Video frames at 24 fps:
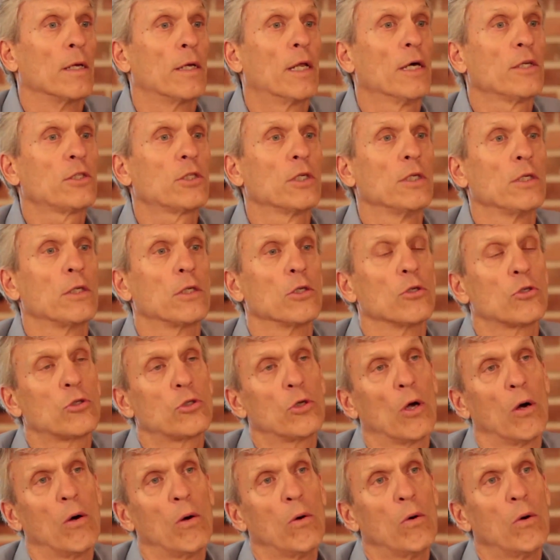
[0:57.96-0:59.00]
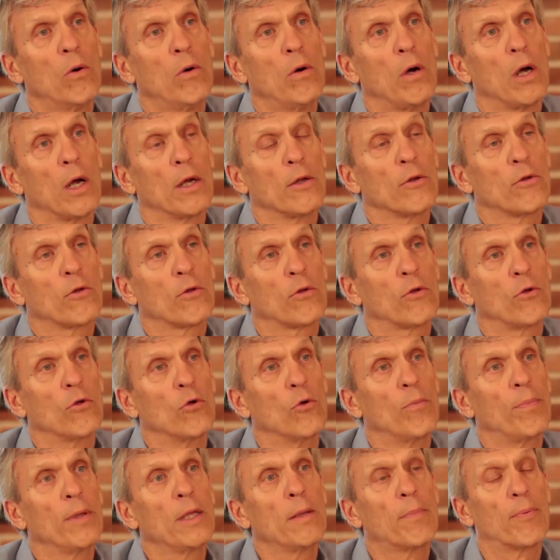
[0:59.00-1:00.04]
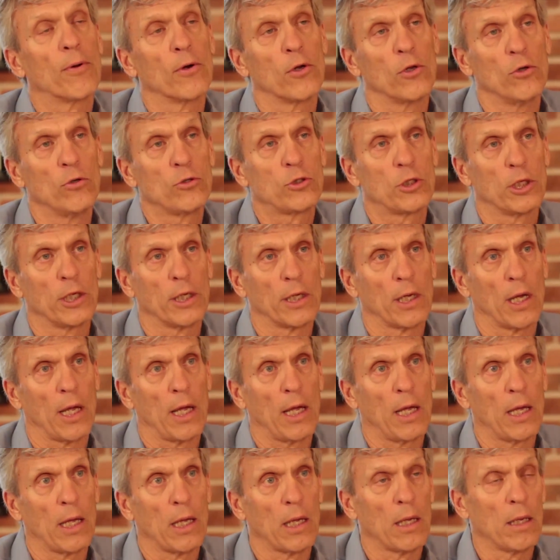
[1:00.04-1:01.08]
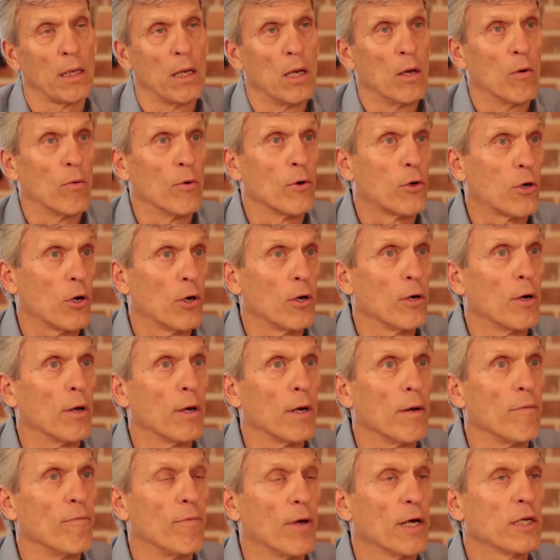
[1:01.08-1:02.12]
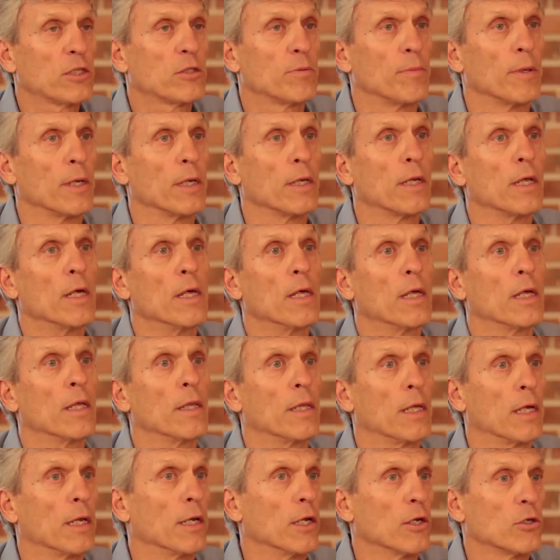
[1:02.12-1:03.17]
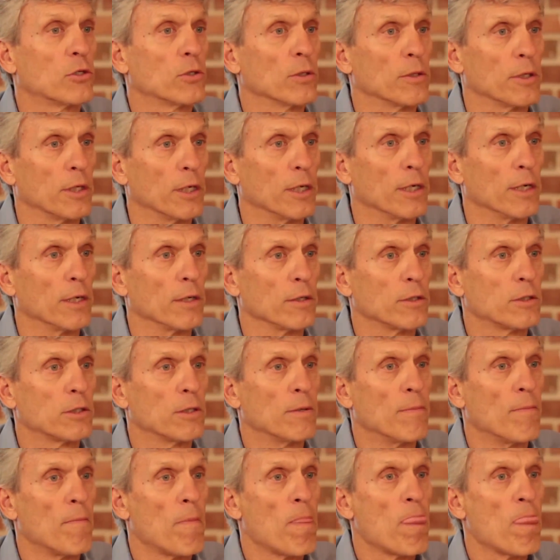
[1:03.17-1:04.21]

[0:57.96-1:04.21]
doesn't show to be producing a return on investment in the initial years,